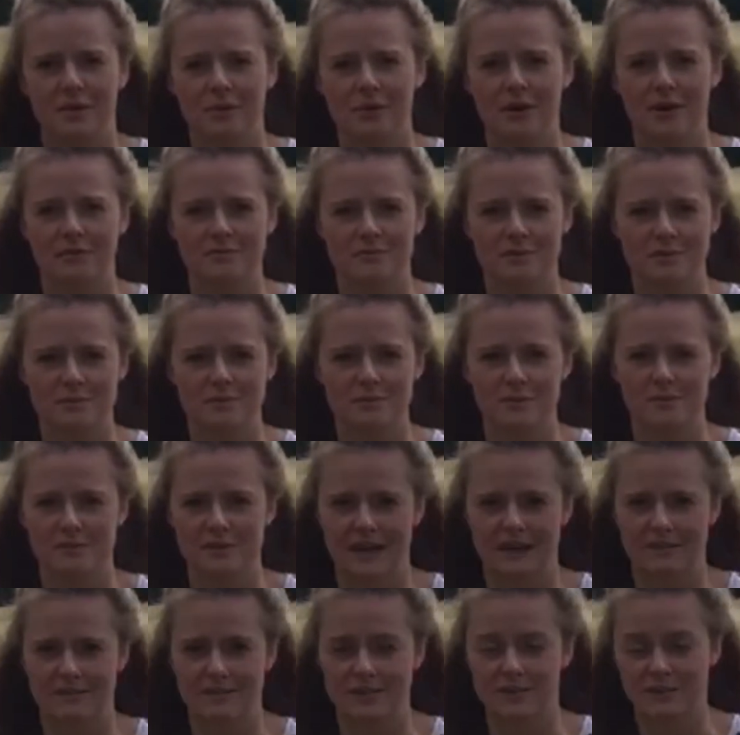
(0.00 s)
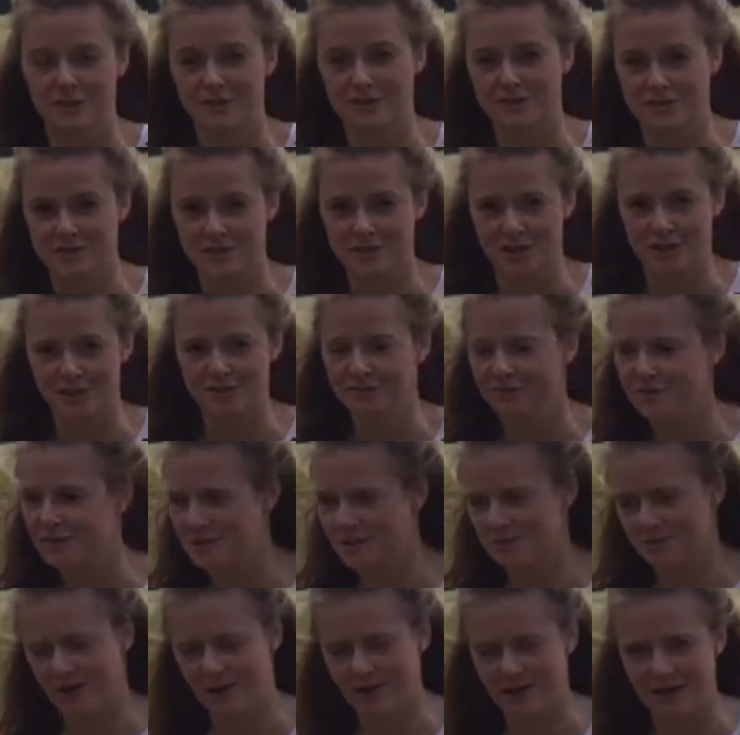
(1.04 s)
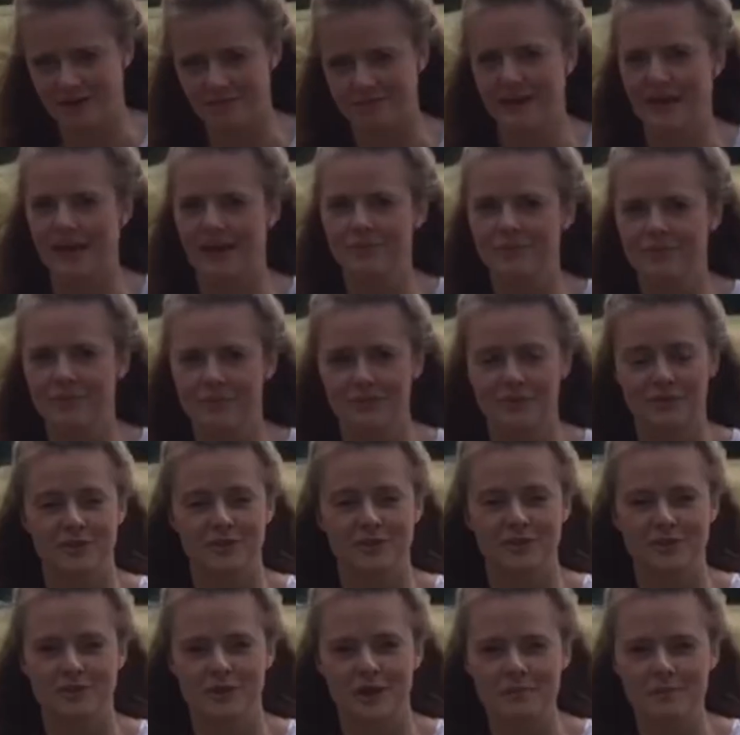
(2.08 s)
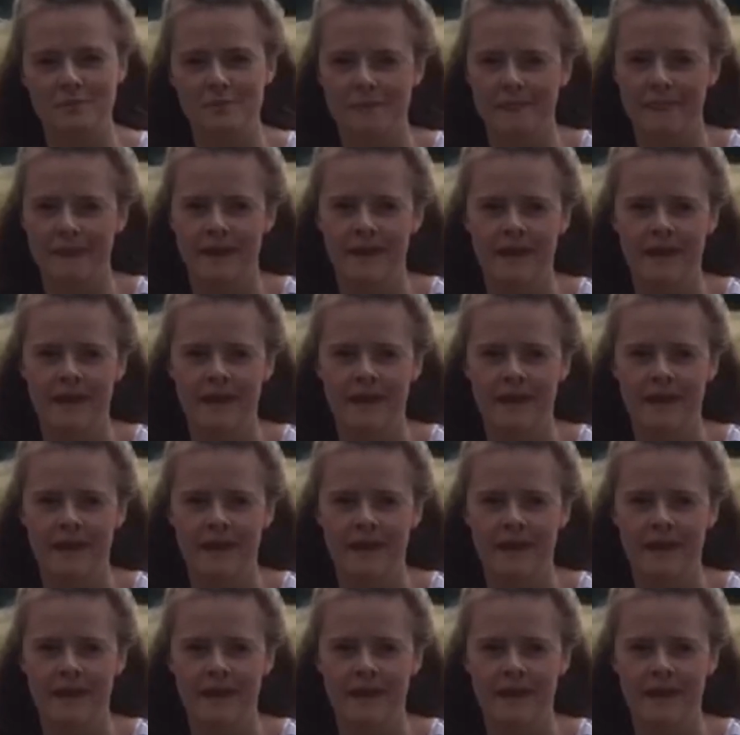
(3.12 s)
where I've just moved down to Gloucestershire, which is where I am now for a new job.